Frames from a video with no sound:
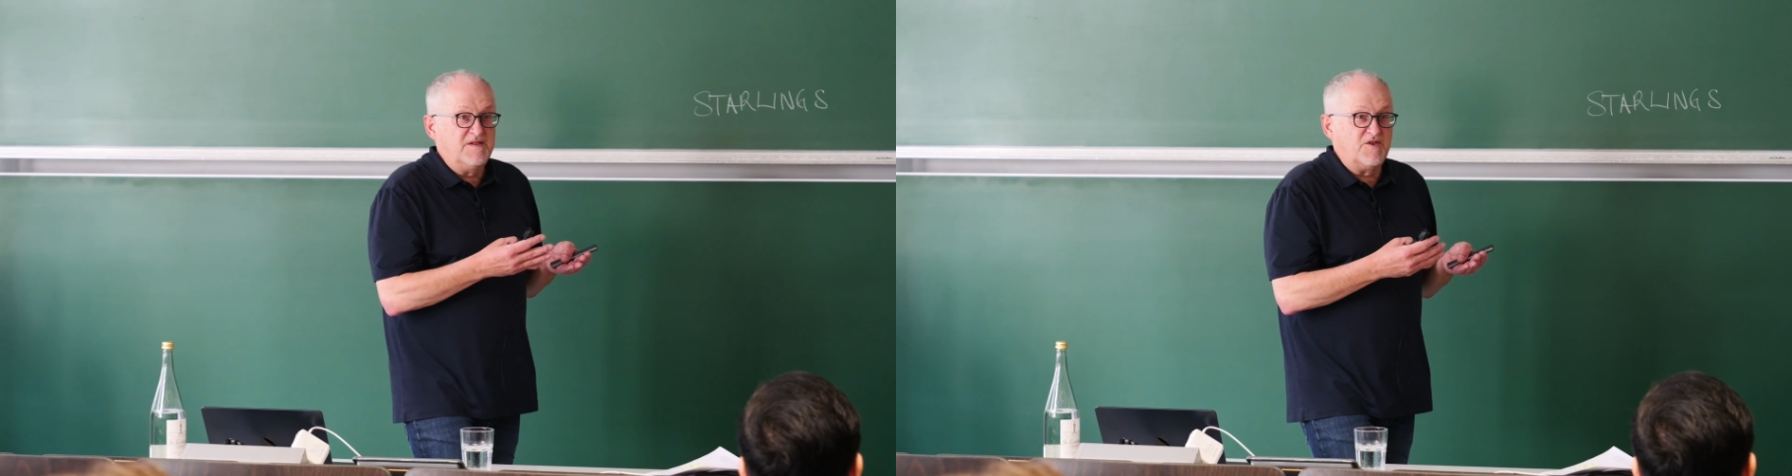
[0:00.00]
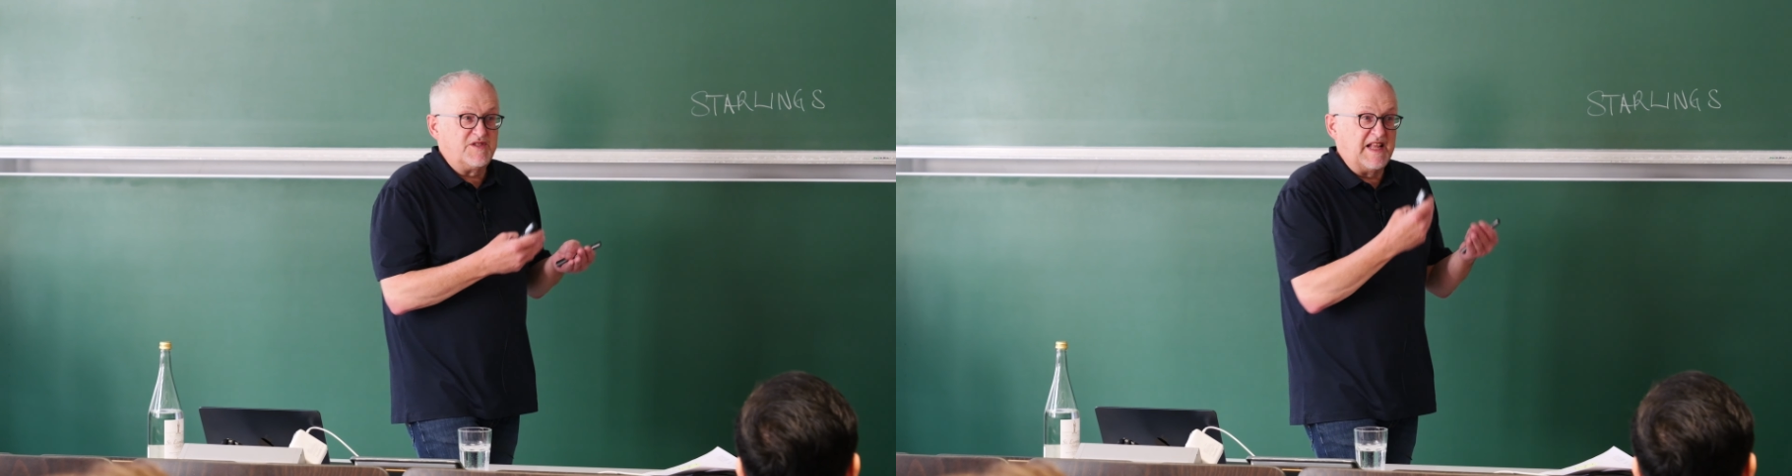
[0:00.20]

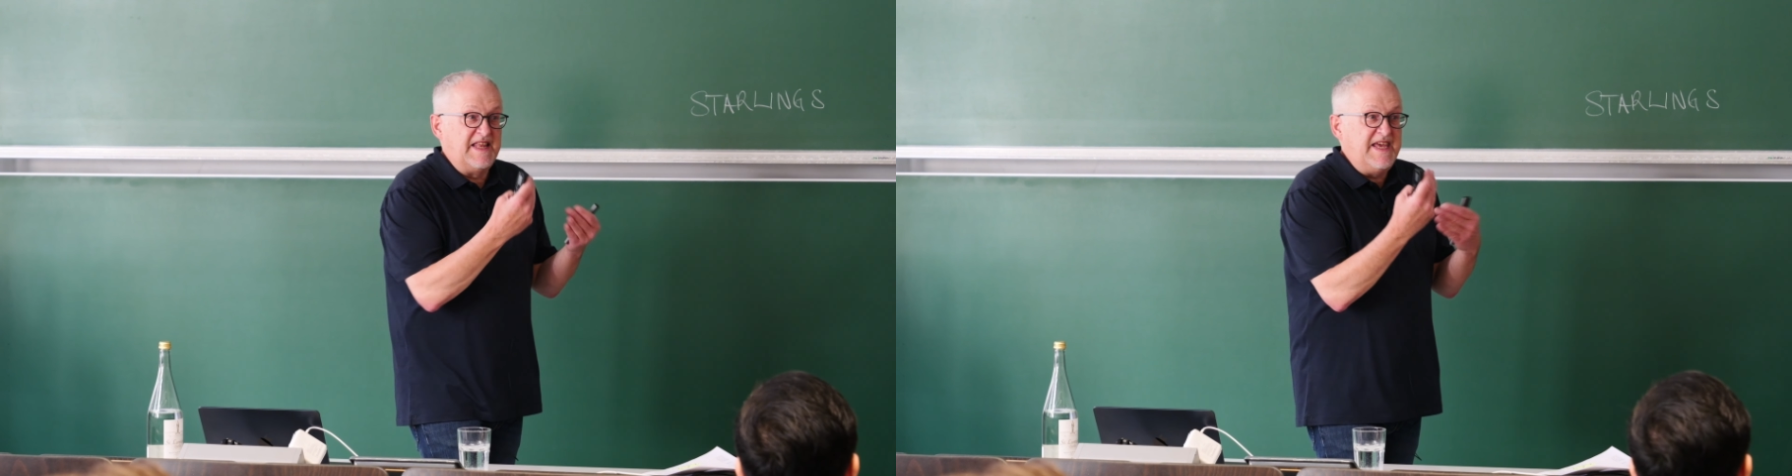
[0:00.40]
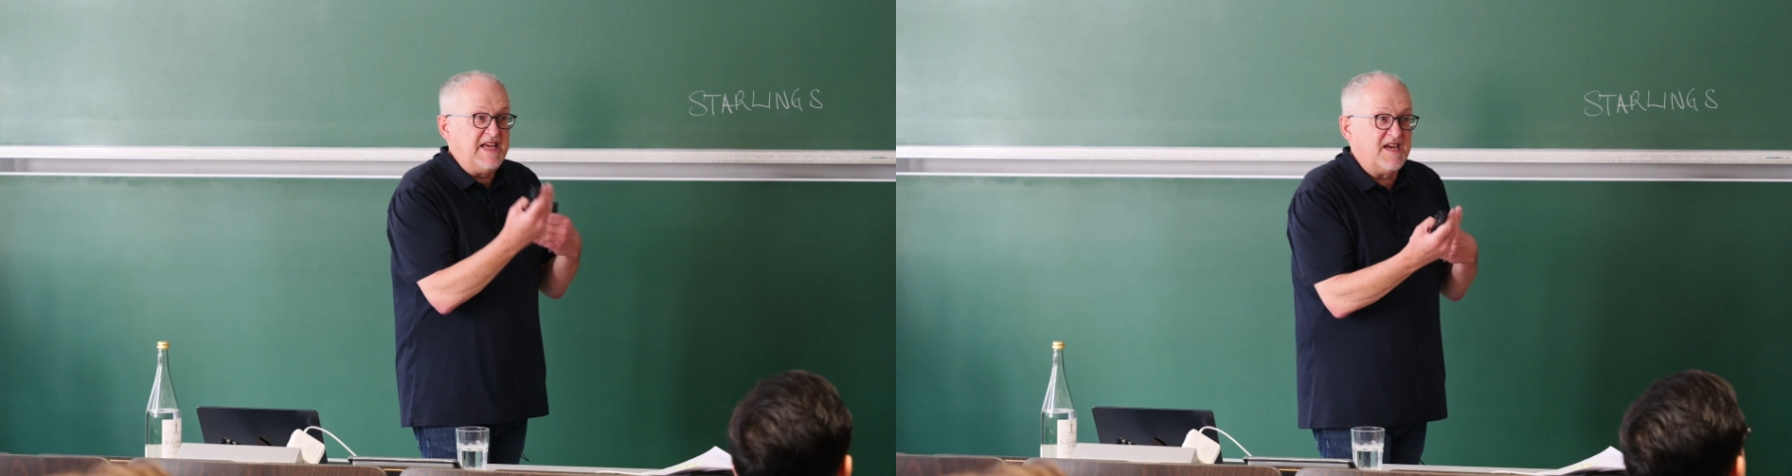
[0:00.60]
So there's a
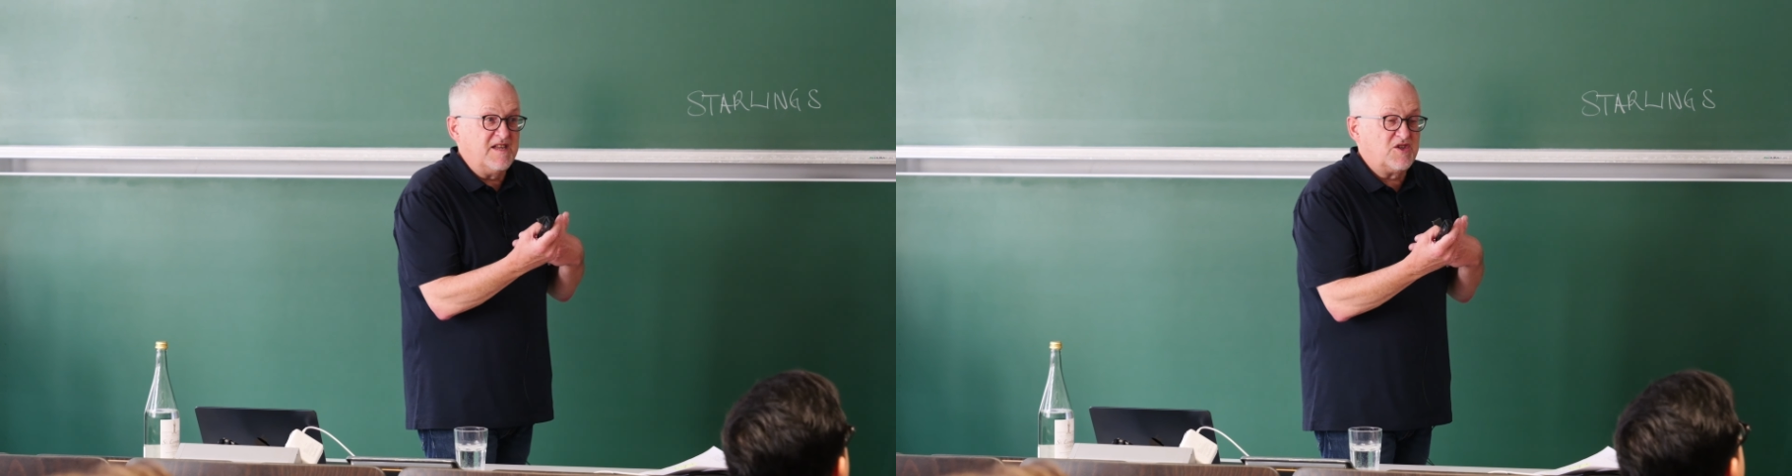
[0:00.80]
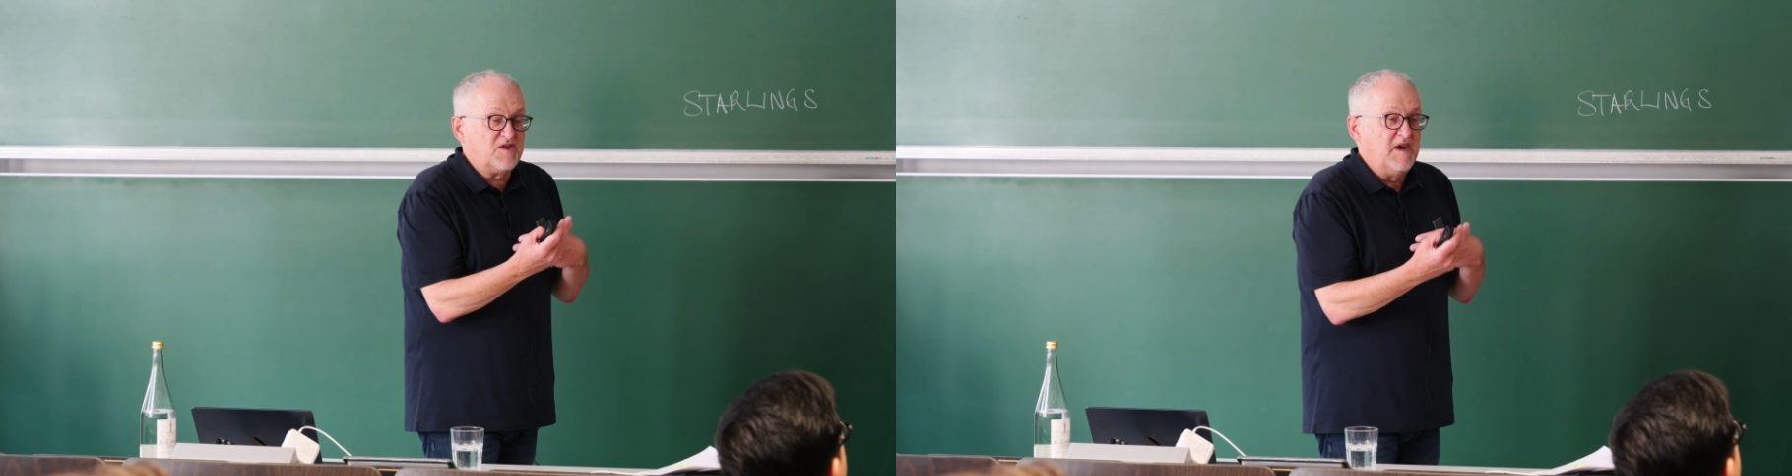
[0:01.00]

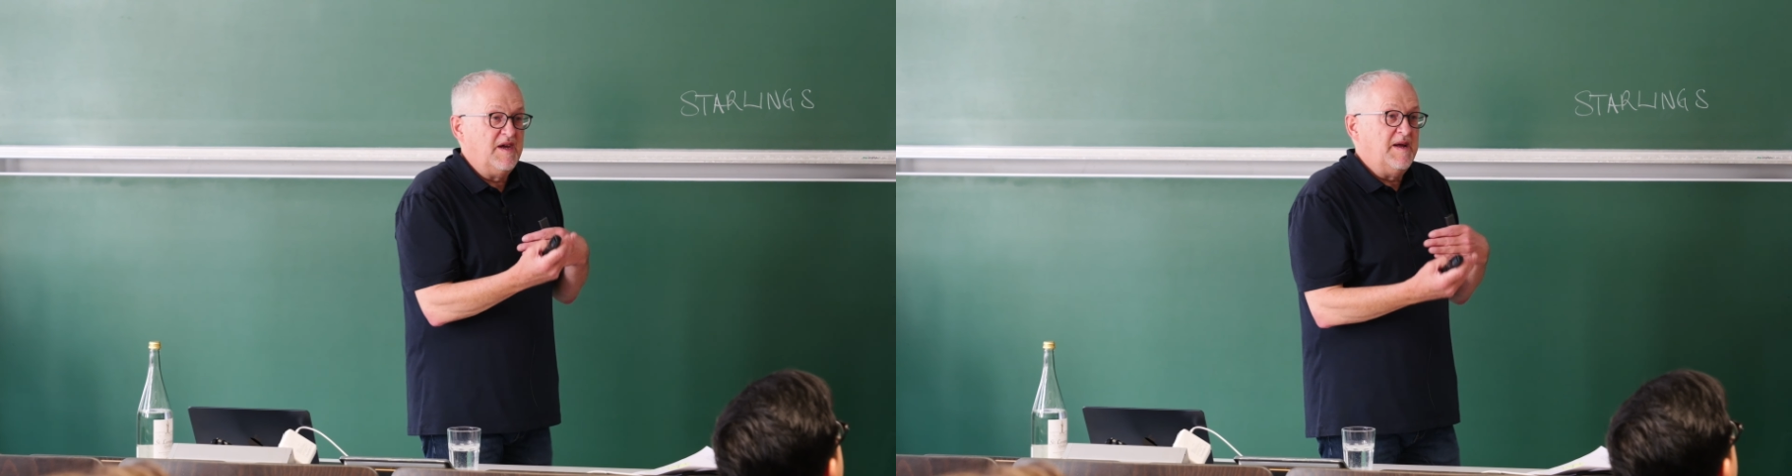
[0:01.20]
linkage